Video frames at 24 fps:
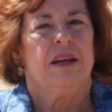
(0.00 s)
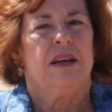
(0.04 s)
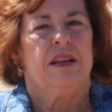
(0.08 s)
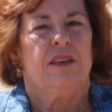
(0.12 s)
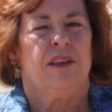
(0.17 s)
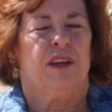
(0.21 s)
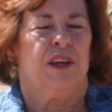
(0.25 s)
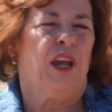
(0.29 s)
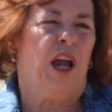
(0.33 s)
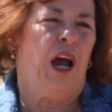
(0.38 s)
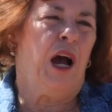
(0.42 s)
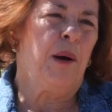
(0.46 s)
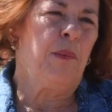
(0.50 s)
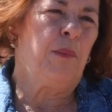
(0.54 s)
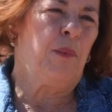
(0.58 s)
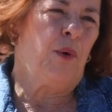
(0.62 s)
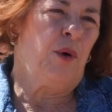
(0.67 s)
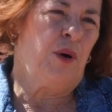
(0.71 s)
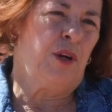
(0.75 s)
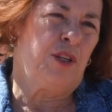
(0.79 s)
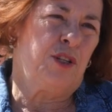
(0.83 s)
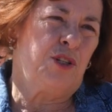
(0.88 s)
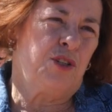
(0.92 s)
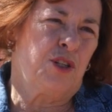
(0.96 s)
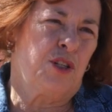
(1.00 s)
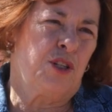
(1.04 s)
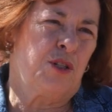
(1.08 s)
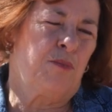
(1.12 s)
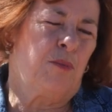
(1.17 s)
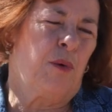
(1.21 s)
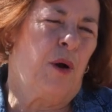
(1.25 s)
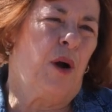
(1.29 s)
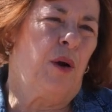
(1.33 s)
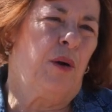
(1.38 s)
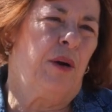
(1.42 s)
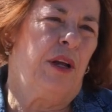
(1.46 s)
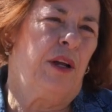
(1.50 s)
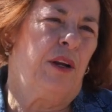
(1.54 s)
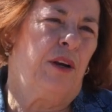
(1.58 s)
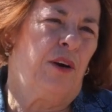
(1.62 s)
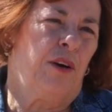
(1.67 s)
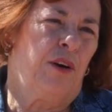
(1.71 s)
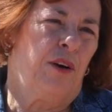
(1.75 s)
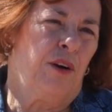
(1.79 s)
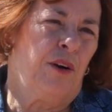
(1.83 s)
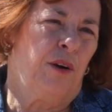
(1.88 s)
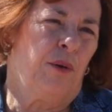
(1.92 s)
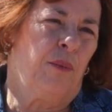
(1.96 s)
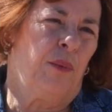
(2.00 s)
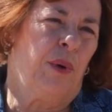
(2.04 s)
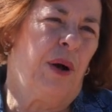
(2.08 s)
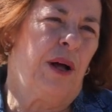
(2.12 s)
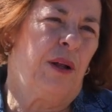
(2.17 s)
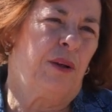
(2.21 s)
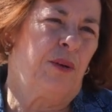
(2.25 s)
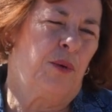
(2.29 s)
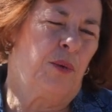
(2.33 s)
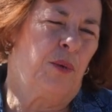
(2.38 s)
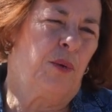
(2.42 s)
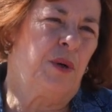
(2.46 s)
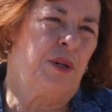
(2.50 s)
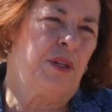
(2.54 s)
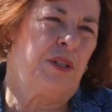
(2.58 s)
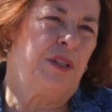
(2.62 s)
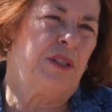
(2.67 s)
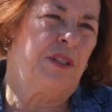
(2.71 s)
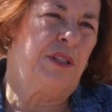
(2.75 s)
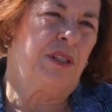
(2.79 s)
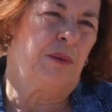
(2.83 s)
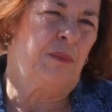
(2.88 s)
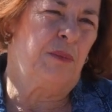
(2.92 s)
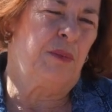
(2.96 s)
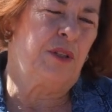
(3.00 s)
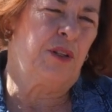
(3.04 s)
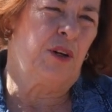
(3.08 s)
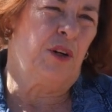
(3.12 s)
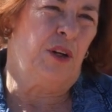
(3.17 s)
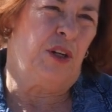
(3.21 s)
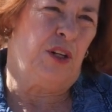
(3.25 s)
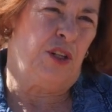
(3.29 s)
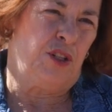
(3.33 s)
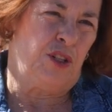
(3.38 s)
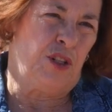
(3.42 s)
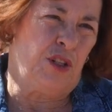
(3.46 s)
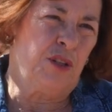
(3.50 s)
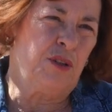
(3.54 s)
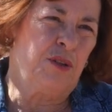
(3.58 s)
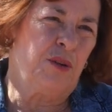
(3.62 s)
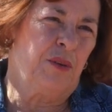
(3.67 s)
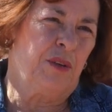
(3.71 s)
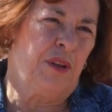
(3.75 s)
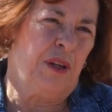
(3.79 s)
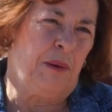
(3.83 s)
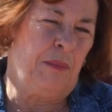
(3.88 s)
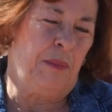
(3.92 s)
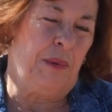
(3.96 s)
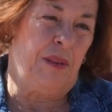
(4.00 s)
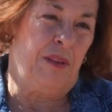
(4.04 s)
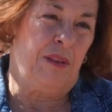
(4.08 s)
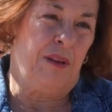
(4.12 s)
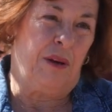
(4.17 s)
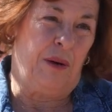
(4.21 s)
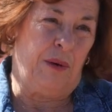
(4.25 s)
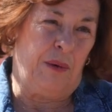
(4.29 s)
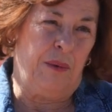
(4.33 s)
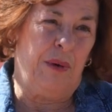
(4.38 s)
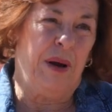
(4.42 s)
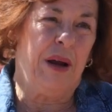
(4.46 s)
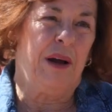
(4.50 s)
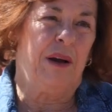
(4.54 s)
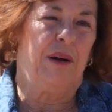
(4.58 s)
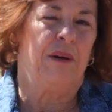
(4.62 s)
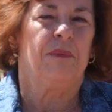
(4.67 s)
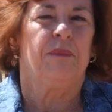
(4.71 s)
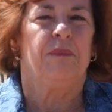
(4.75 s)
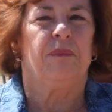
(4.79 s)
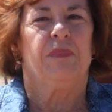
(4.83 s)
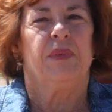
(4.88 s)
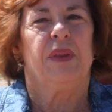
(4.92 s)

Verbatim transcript: the cowboys just brought in a herd of wild horses and was going to gentle them in the corral,